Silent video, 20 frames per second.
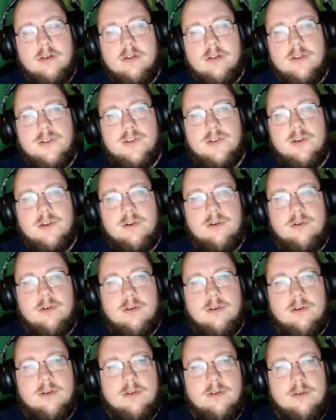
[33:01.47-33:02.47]
So,
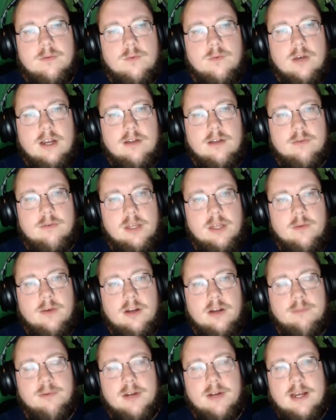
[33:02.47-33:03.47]
what I really
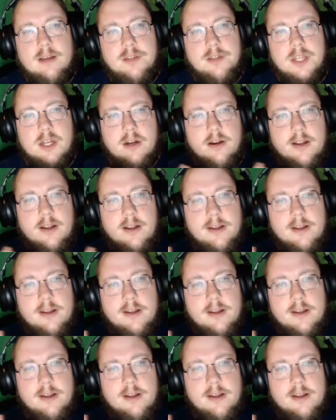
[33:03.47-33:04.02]
want to put out there